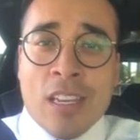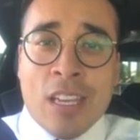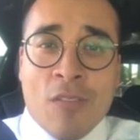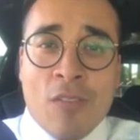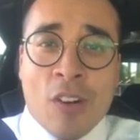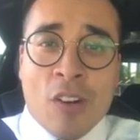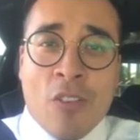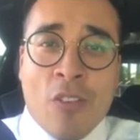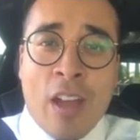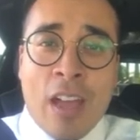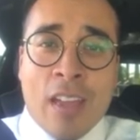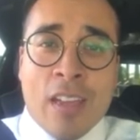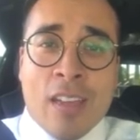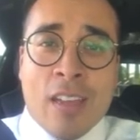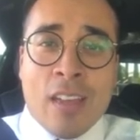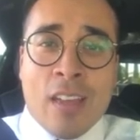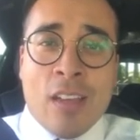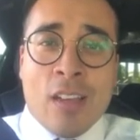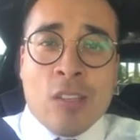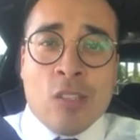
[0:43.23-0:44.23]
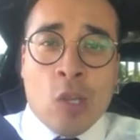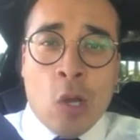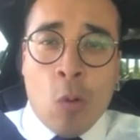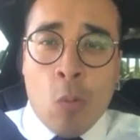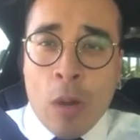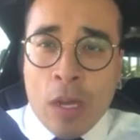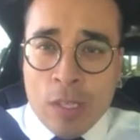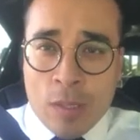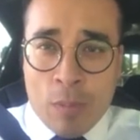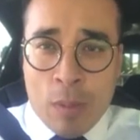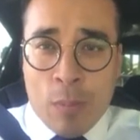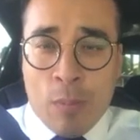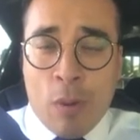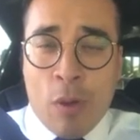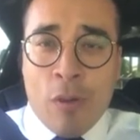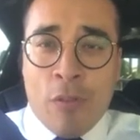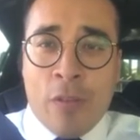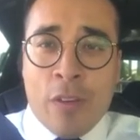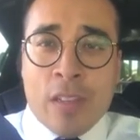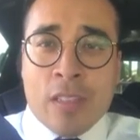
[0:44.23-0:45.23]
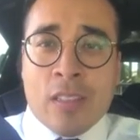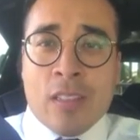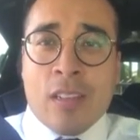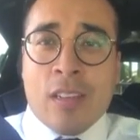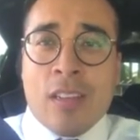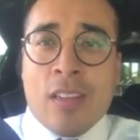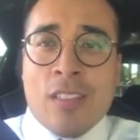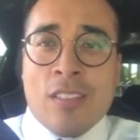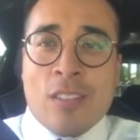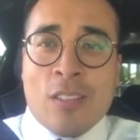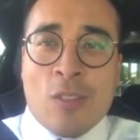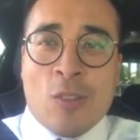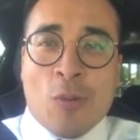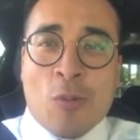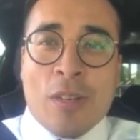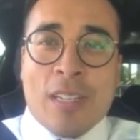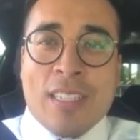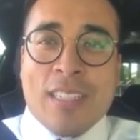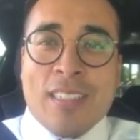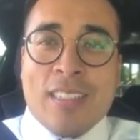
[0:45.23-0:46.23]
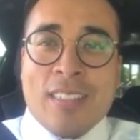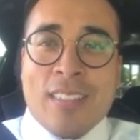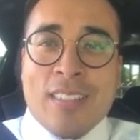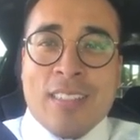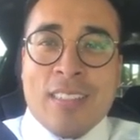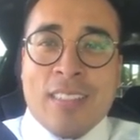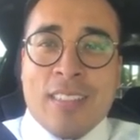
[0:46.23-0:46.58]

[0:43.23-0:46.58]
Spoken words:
Give it a crack. Don't wait to be perfect. Just do it.